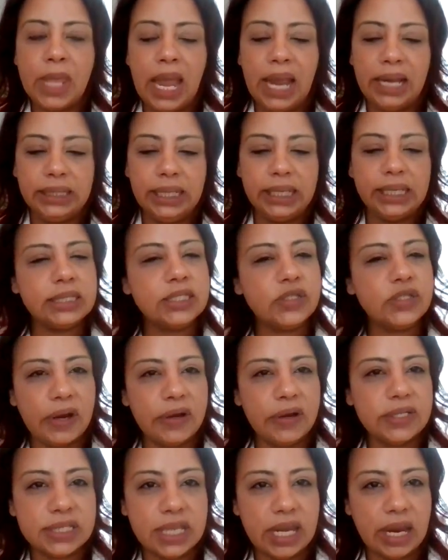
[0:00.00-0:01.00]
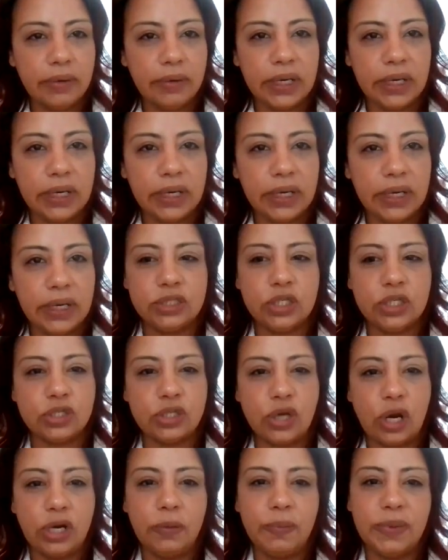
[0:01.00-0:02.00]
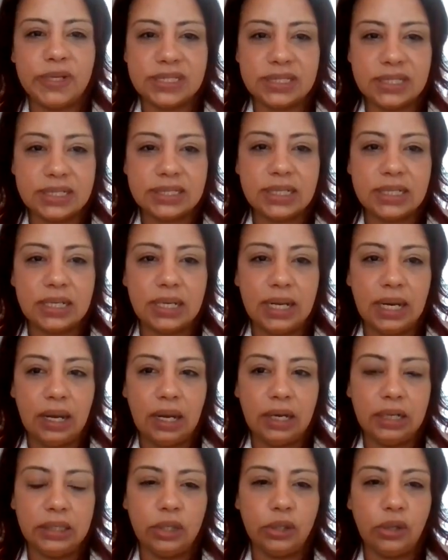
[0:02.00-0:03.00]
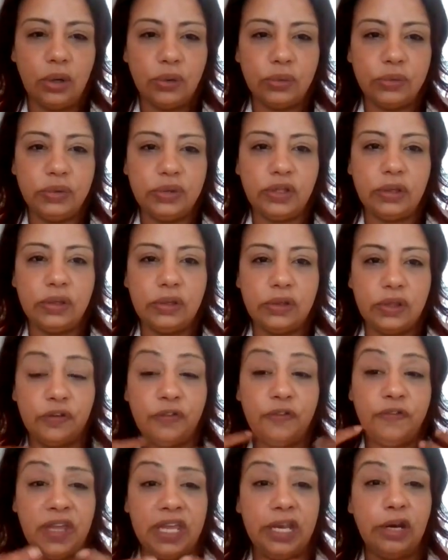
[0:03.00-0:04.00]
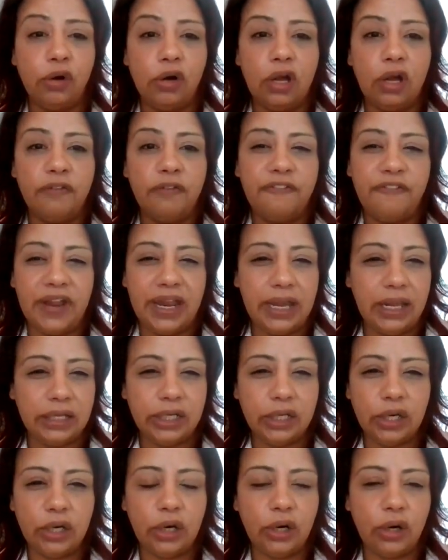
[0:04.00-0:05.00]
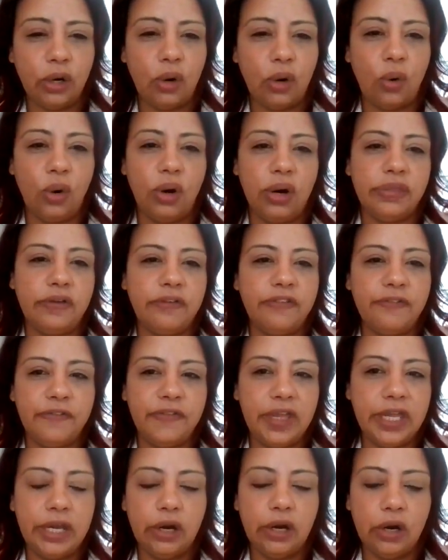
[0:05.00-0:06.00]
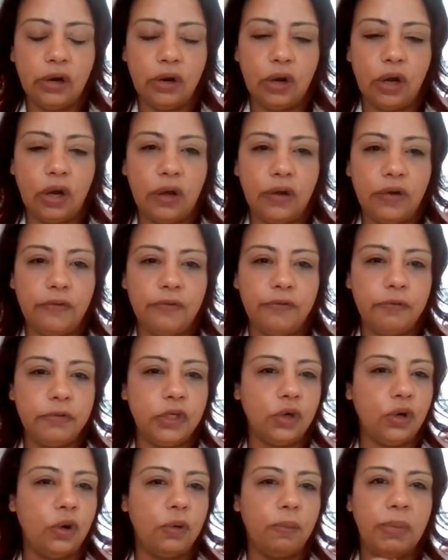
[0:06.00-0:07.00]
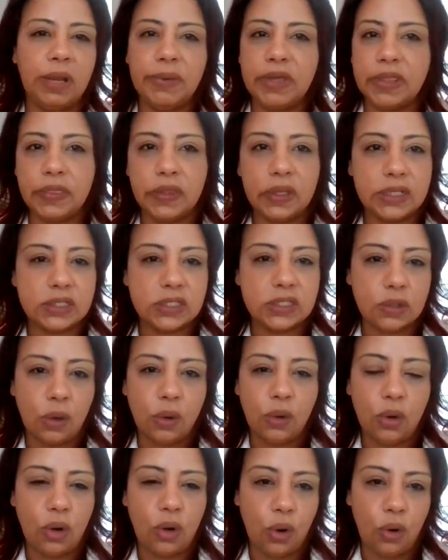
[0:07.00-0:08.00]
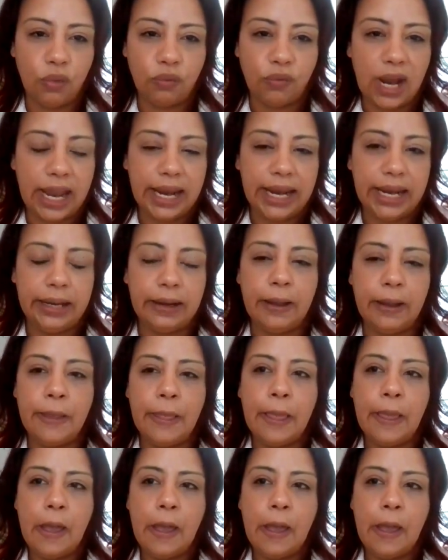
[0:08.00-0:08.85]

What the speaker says: I think it's very scary to start a business, and the fear of failure, or the fear of maybe things don't go right.